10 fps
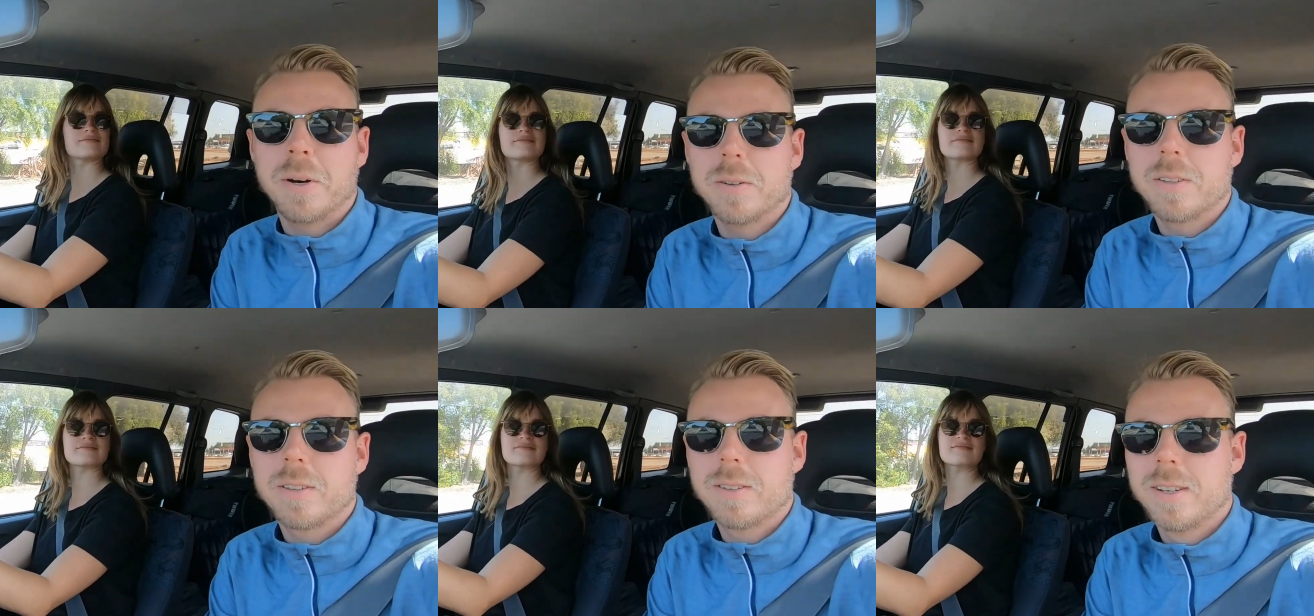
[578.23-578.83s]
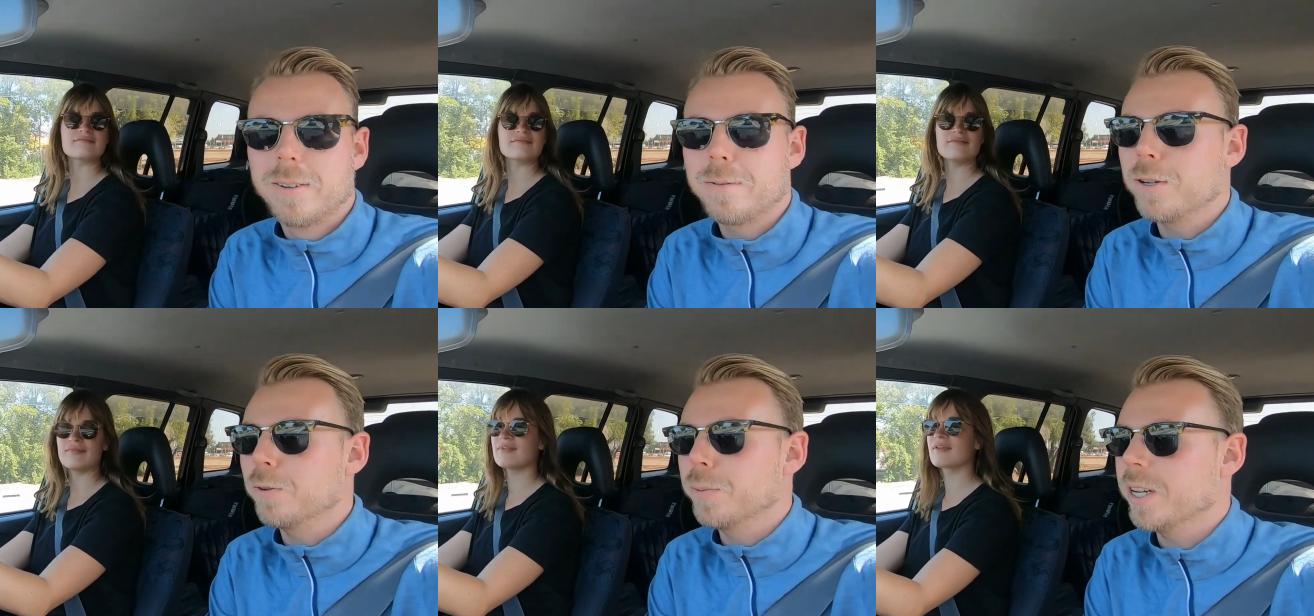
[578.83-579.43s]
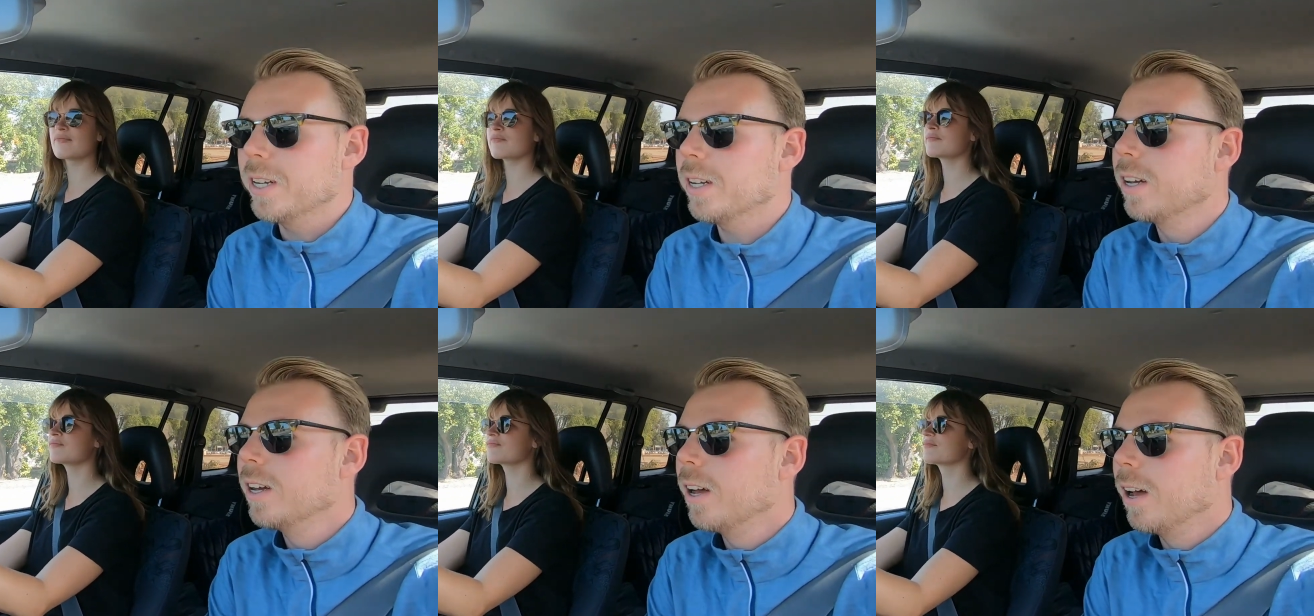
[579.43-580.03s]
Speaker 1: both. You'll be
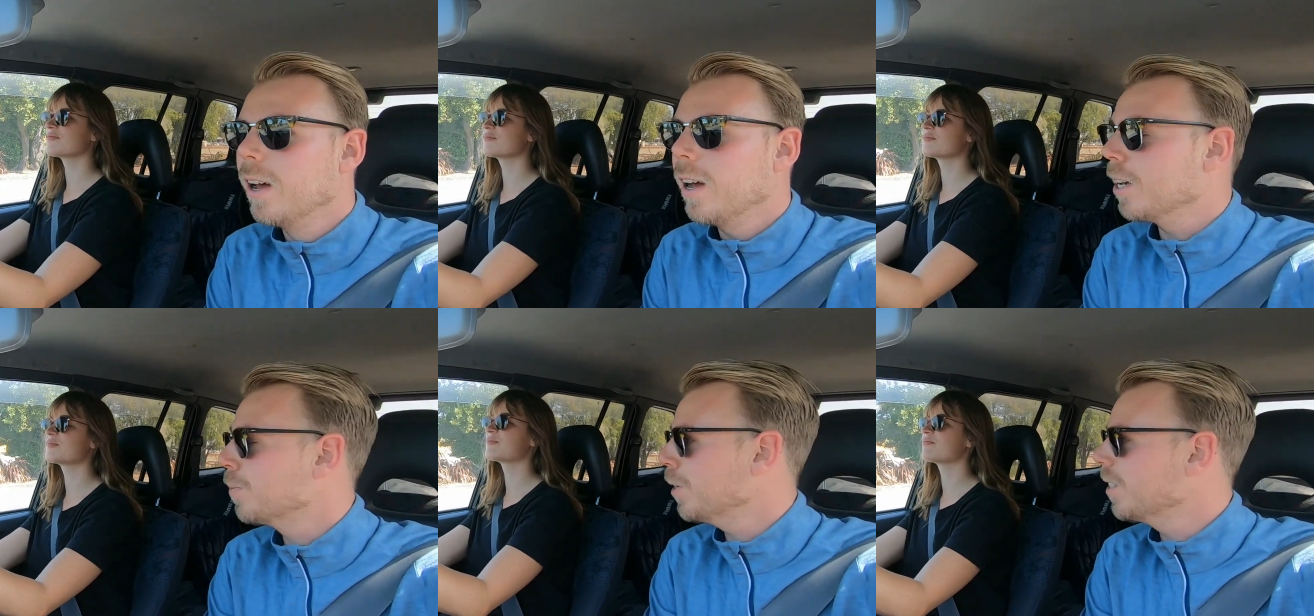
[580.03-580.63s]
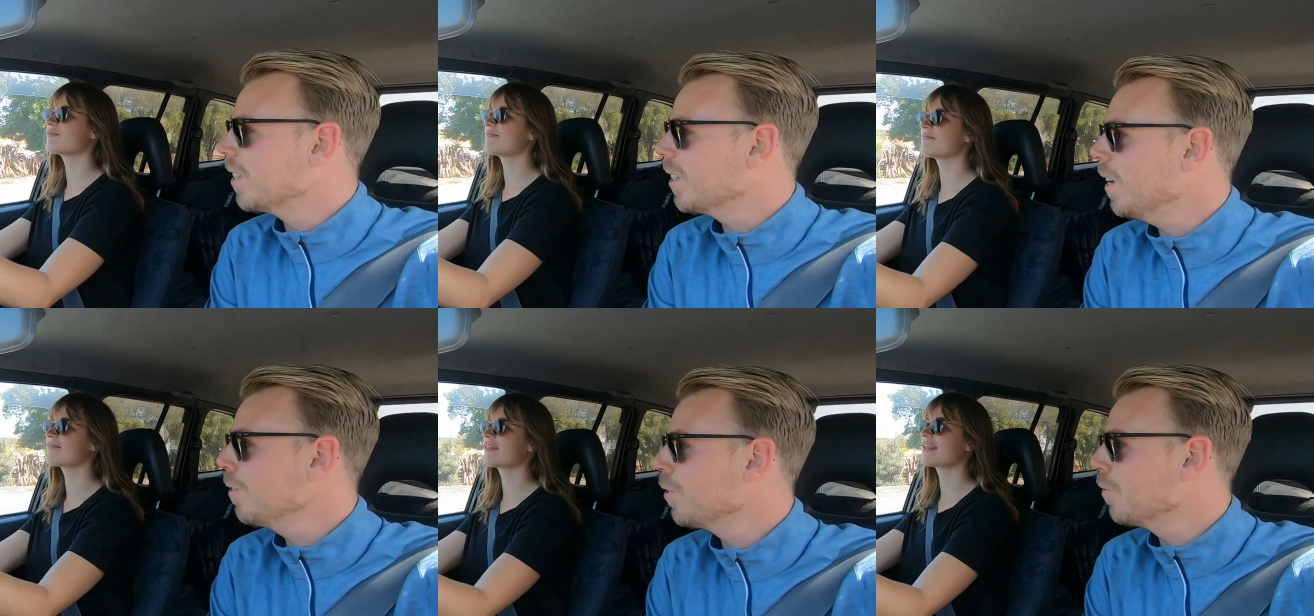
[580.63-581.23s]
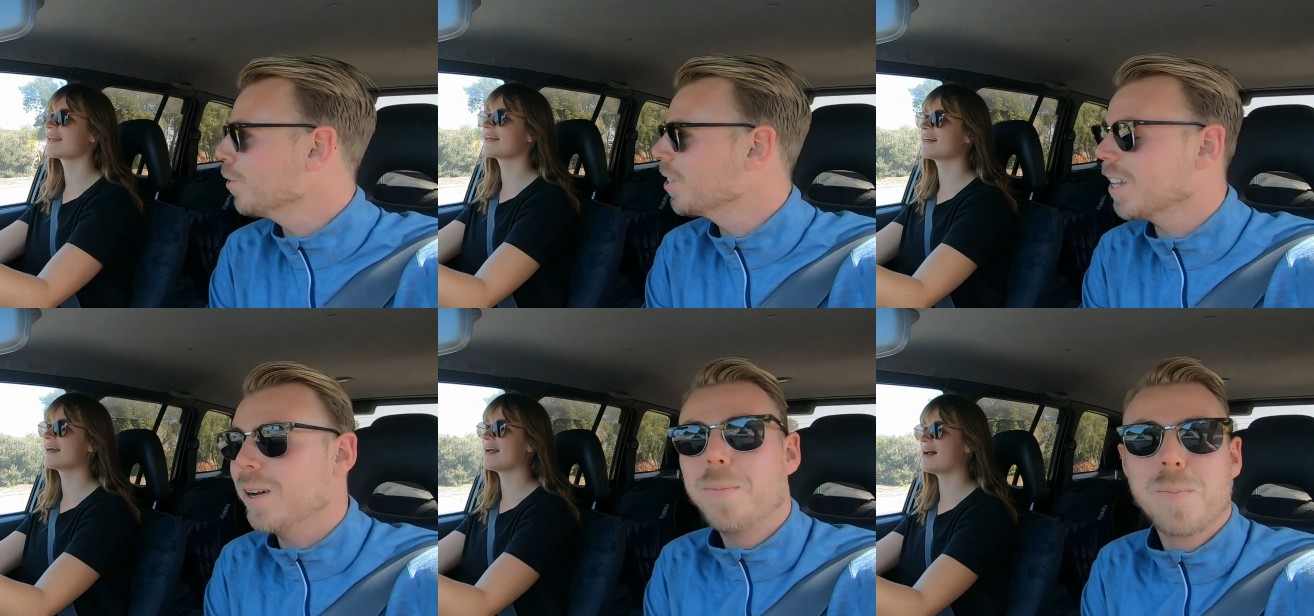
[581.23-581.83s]
experiencing sailing for the
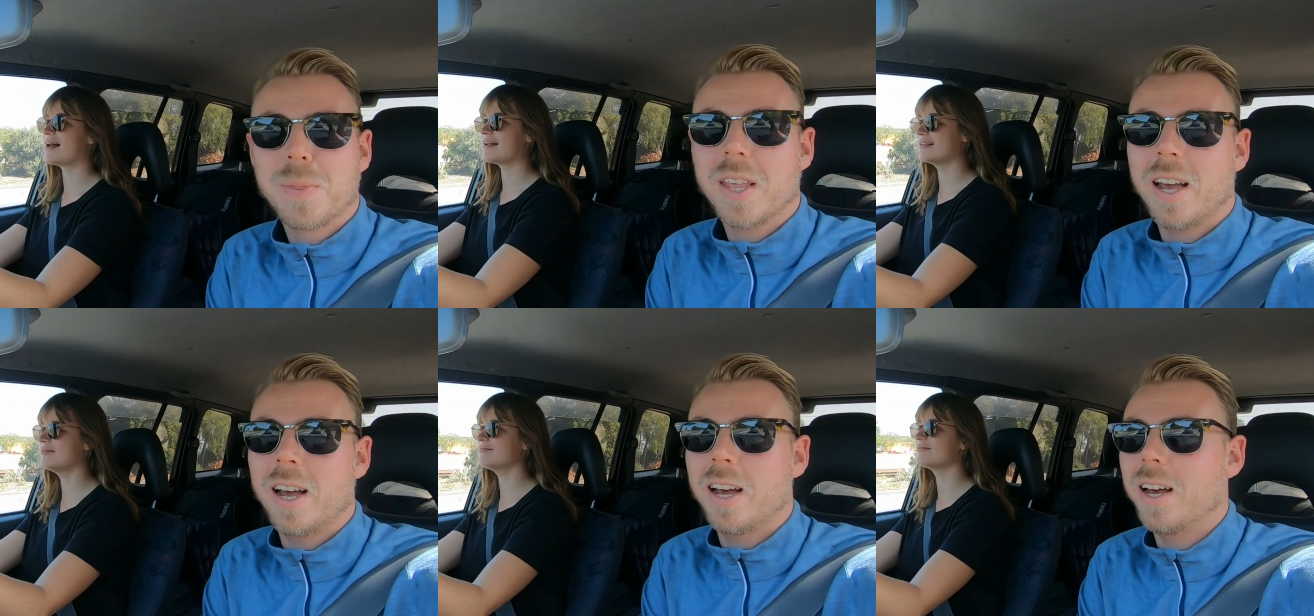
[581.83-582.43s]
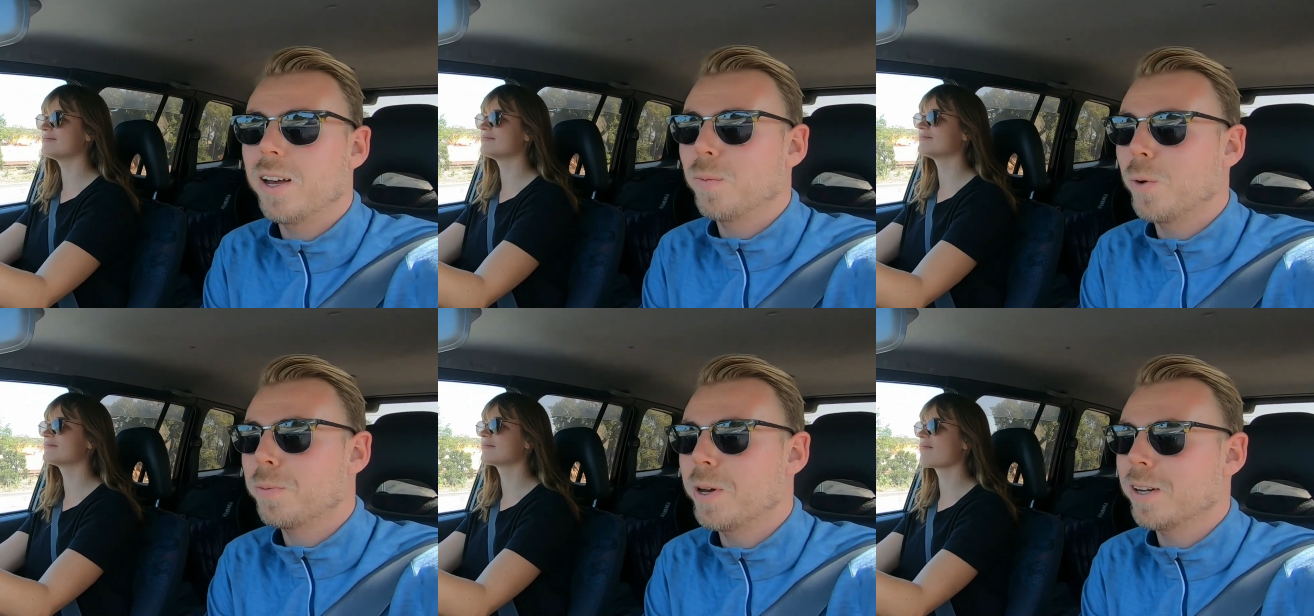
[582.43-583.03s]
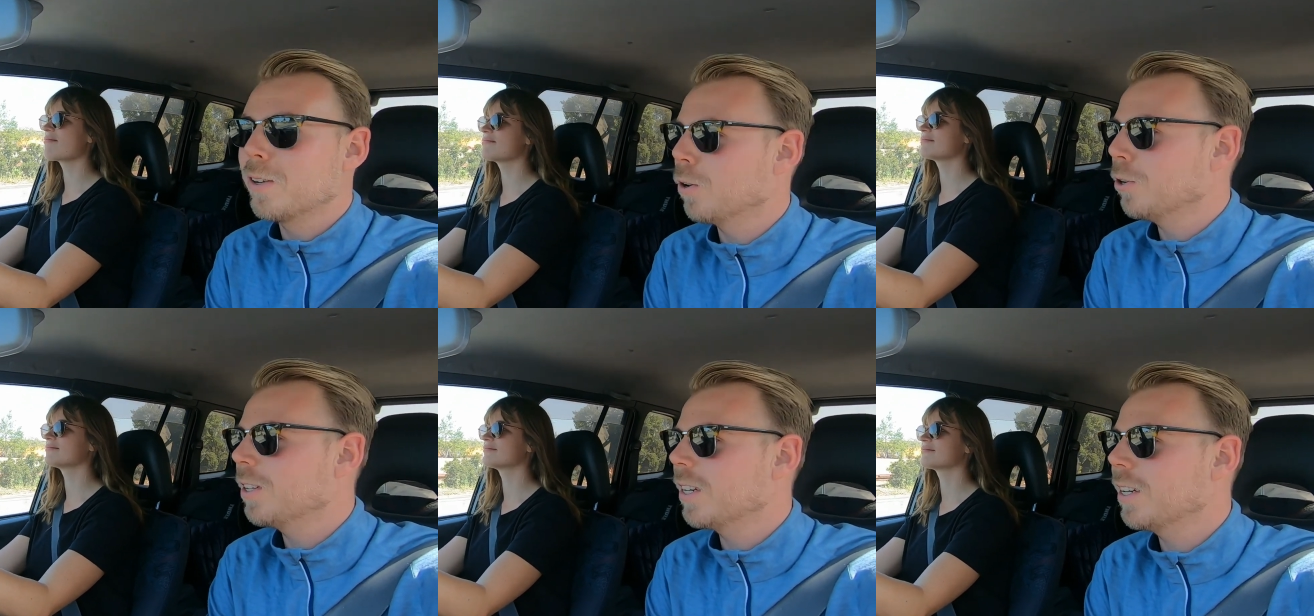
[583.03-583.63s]
first time, yeah. and what better to
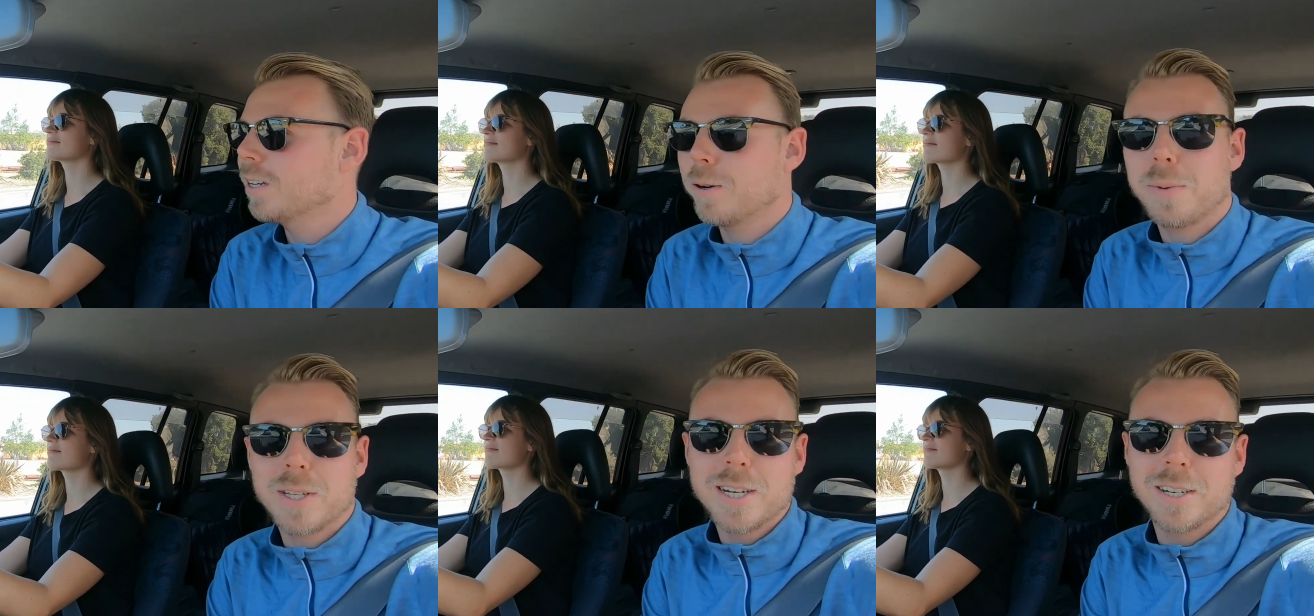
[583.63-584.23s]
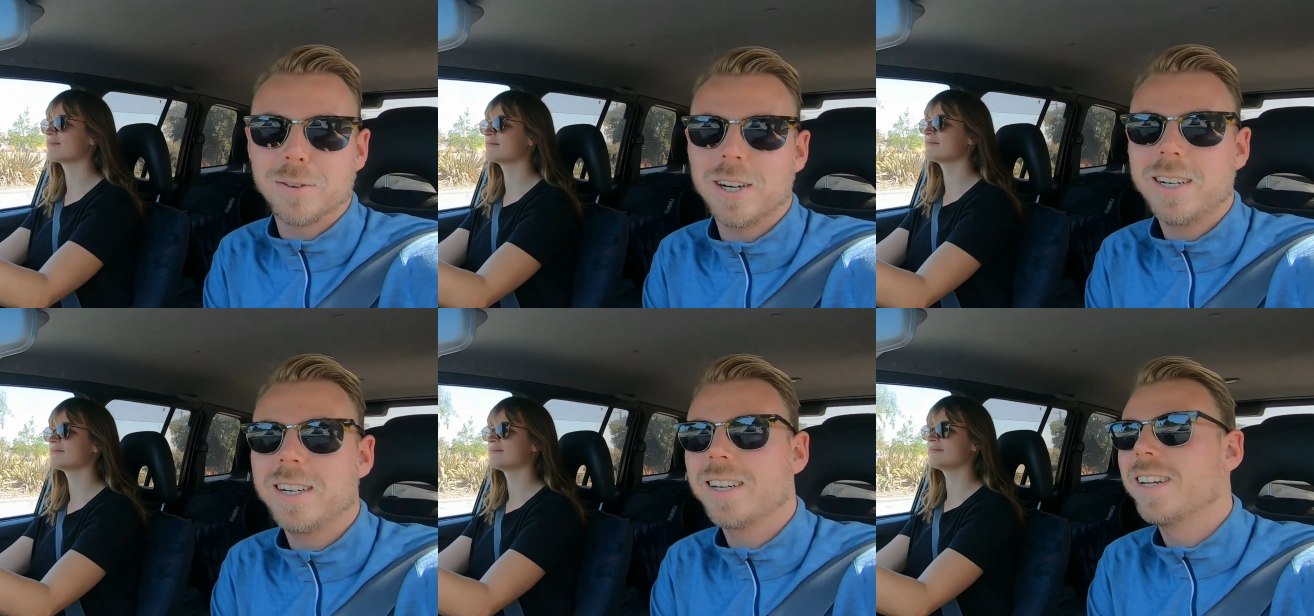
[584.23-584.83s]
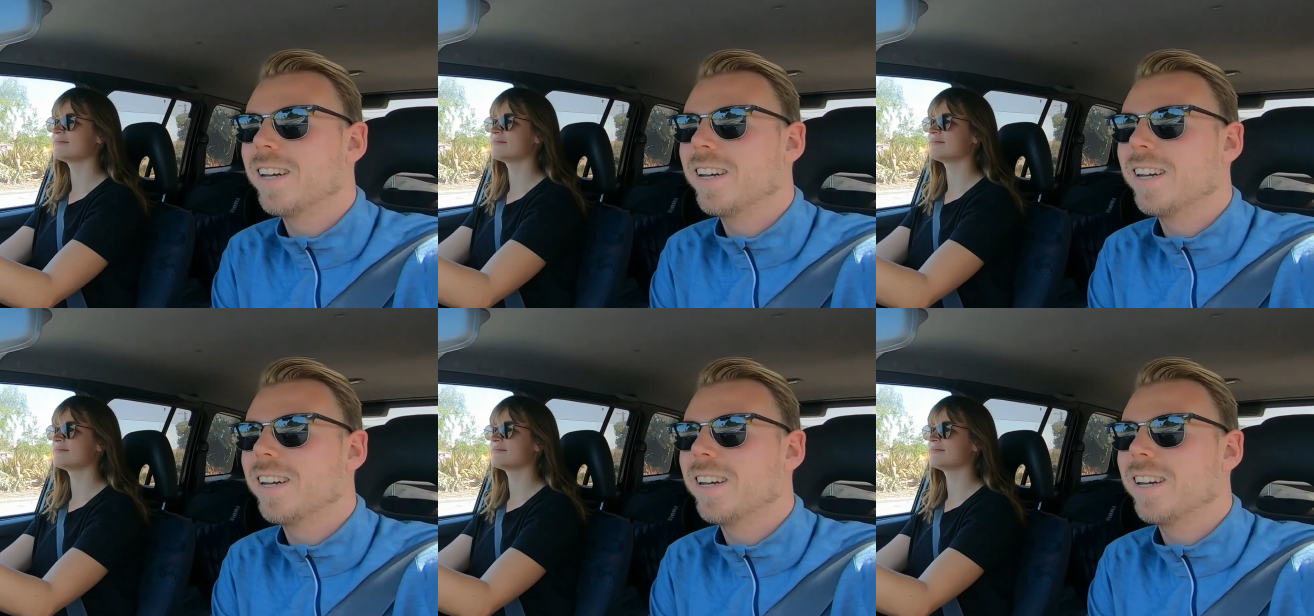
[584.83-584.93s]
learn it than in a competition, right?